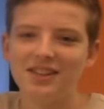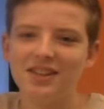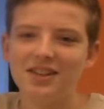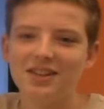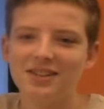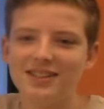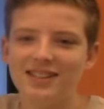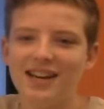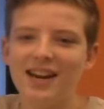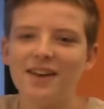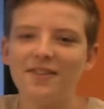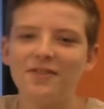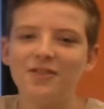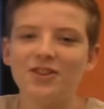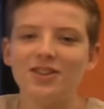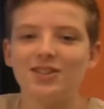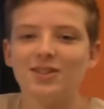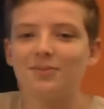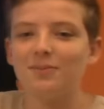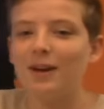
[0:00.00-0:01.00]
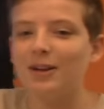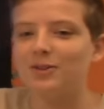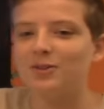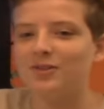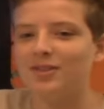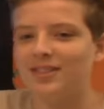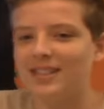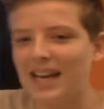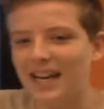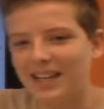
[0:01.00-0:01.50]
Today, for the
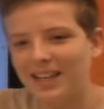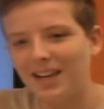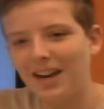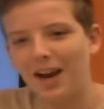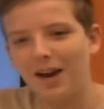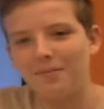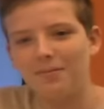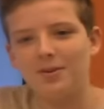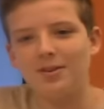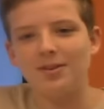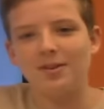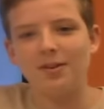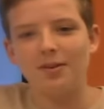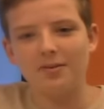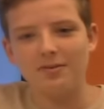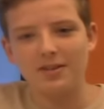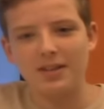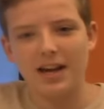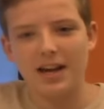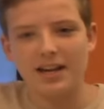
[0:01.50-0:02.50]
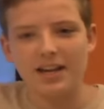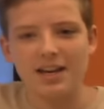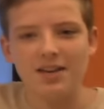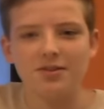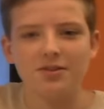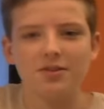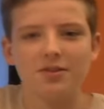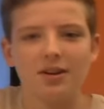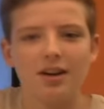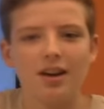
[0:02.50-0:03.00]
special second episode of
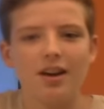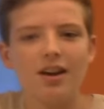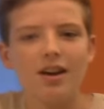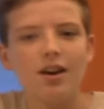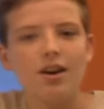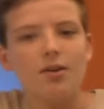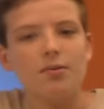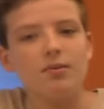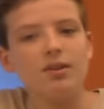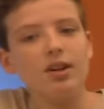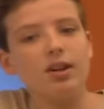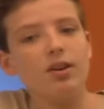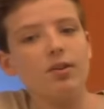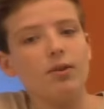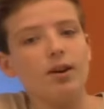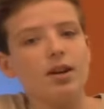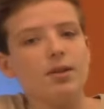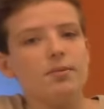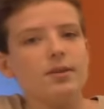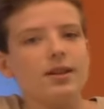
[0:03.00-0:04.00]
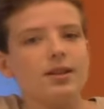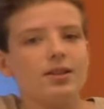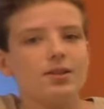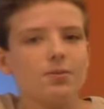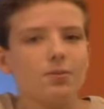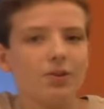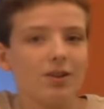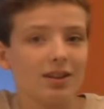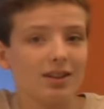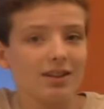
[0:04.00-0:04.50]
PsycHistory, we are going to be
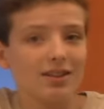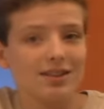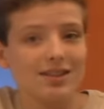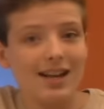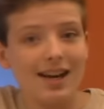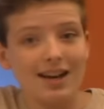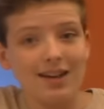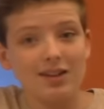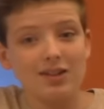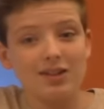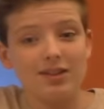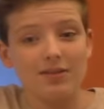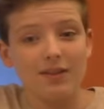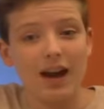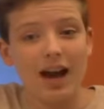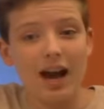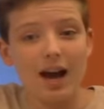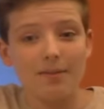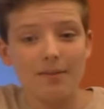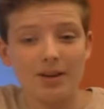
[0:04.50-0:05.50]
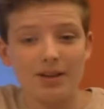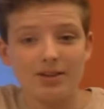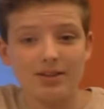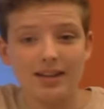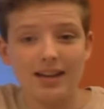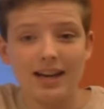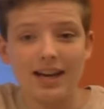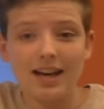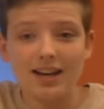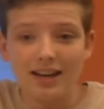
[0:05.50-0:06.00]
exploring the science of
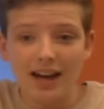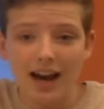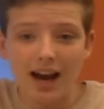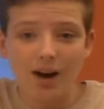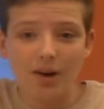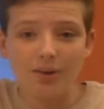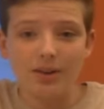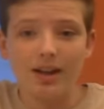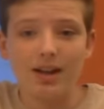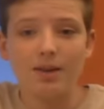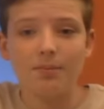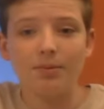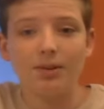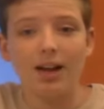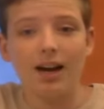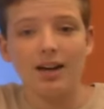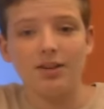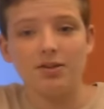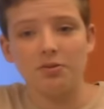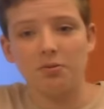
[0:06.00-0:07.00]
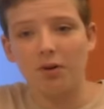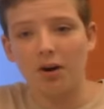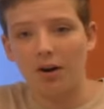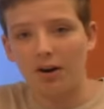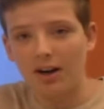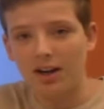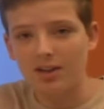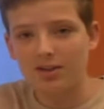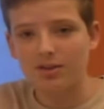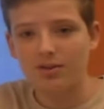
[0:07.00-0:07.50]
habits and how they apply to
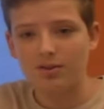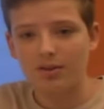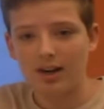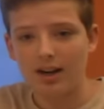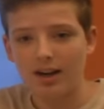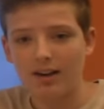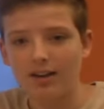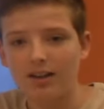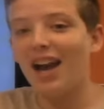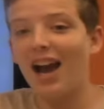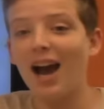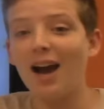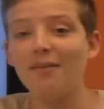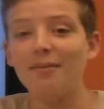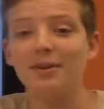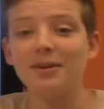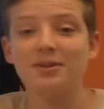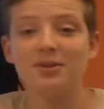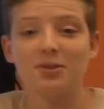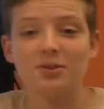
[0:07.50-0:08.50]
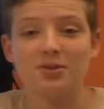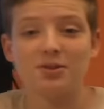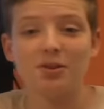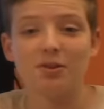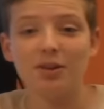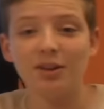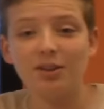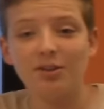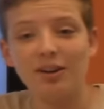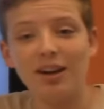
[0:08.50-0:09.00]
our history. Habits are
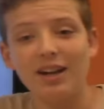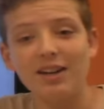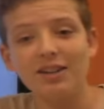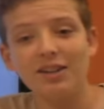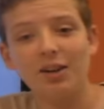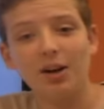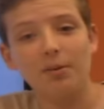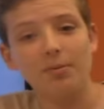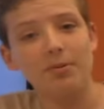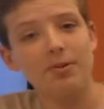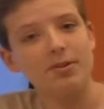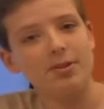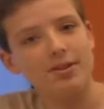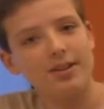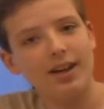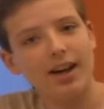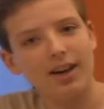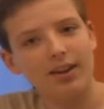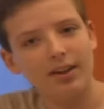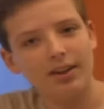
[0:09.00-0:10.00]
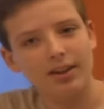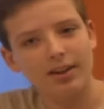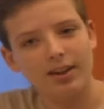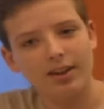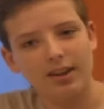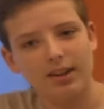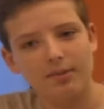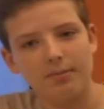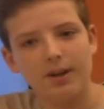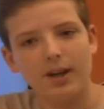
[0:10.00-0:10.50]
so ingrained in our personality
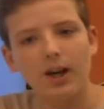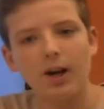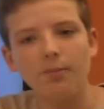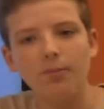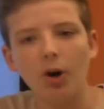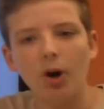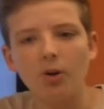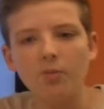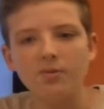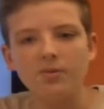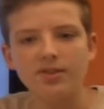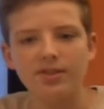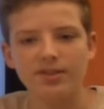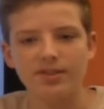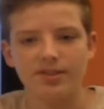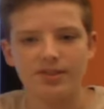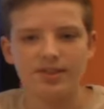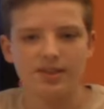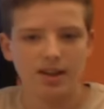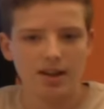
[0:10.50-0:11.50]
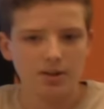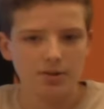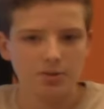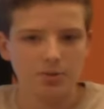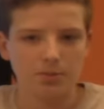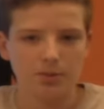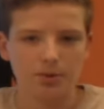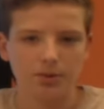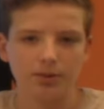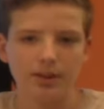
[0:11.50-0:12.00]
that they become almost
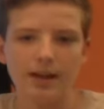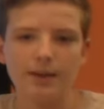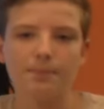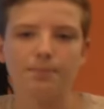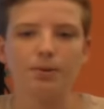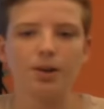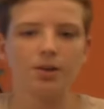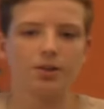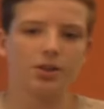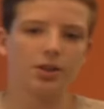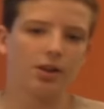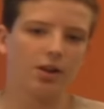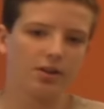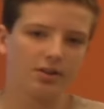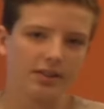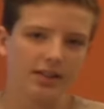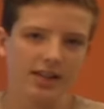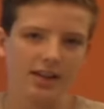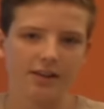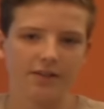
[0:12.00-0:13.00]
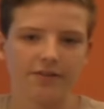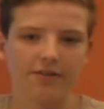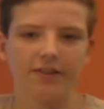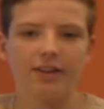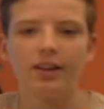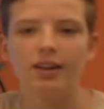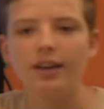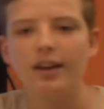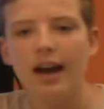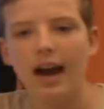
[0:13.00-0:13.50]
instinctual, like brushing our teeth.
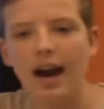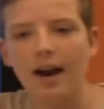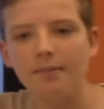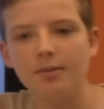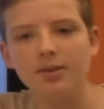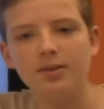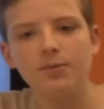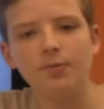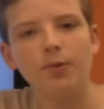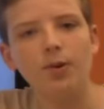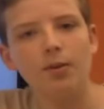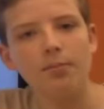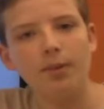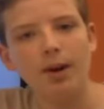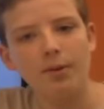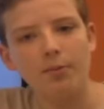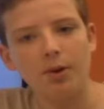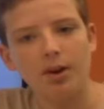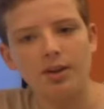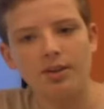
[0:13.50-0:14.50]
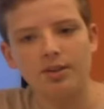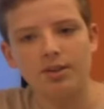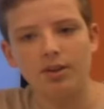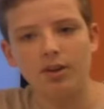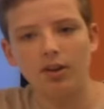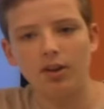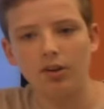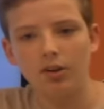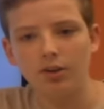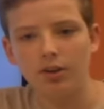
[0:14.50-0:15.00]
Habits form by what is
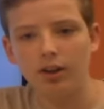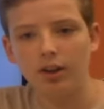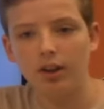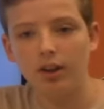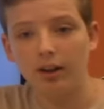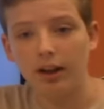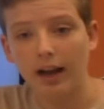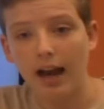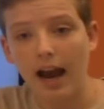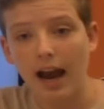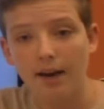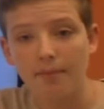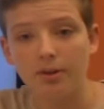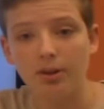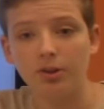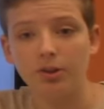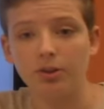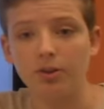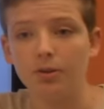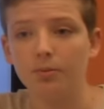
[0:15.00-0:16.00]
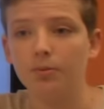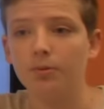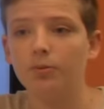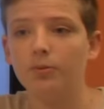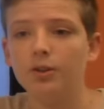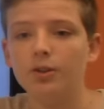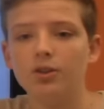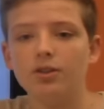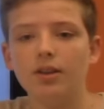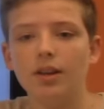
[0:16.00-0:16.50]
called a habit loop,
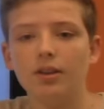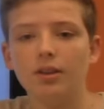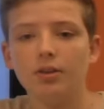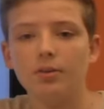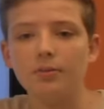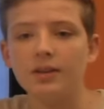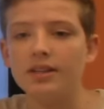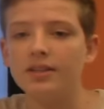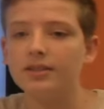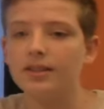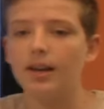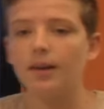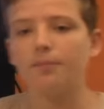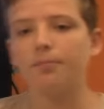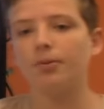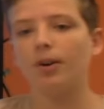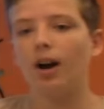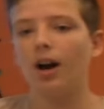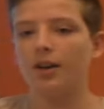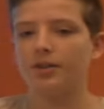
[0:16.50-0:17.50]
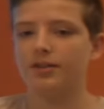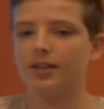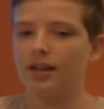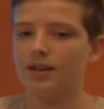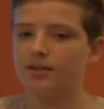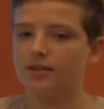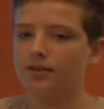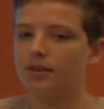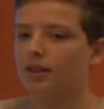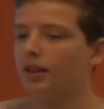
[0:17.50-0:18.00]
which is a three-step
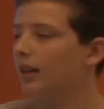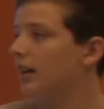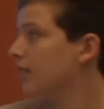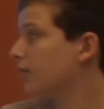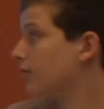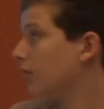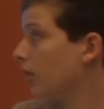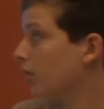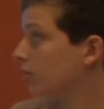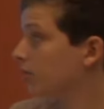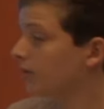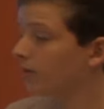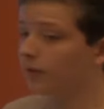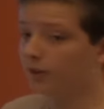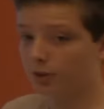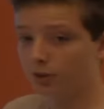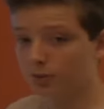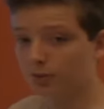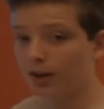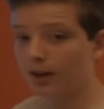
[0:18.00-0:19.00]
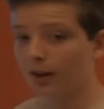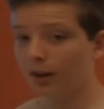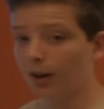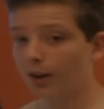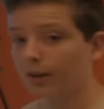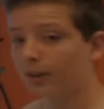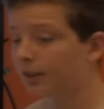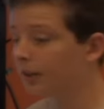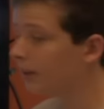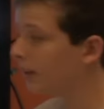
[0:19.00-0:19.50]
process. It starts with a
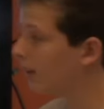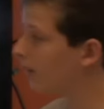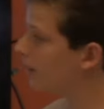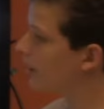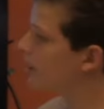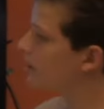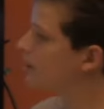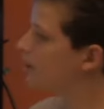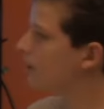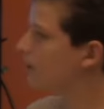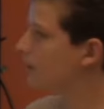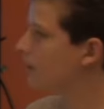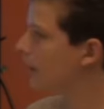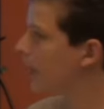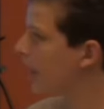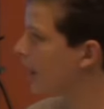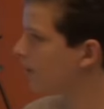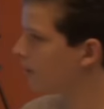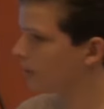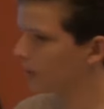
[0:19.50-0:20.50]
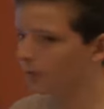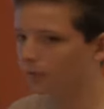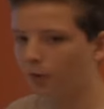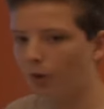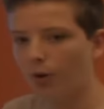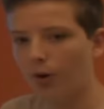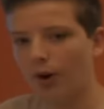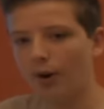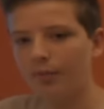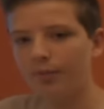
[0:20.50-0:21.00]
trigger that lets the behavior
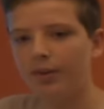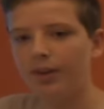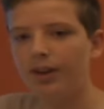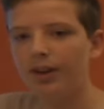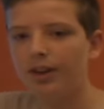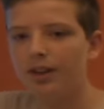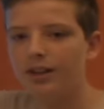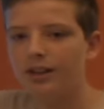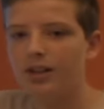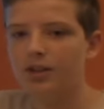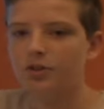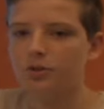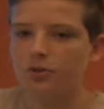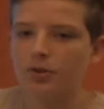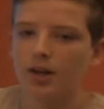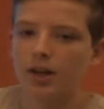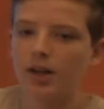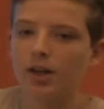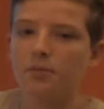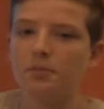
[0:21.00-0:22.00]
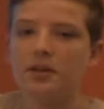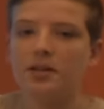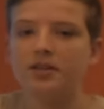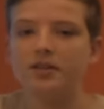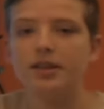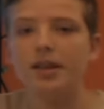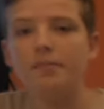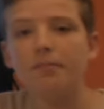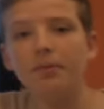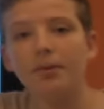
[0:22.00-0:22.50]
form. This trigger can be
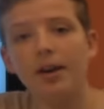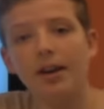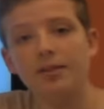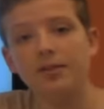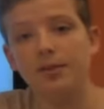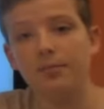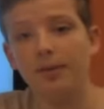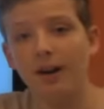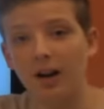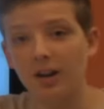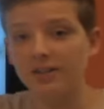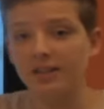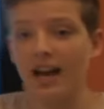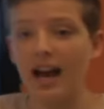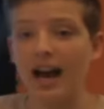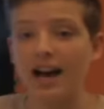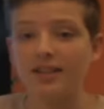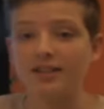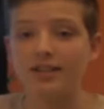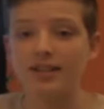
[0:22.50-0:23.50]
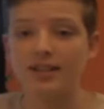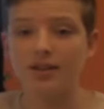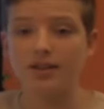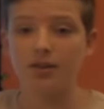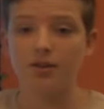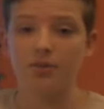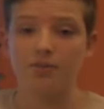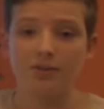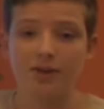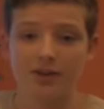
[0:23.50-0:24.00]
as simple as your parents asking
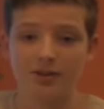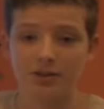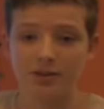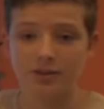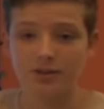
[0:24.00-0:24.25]
you to brush your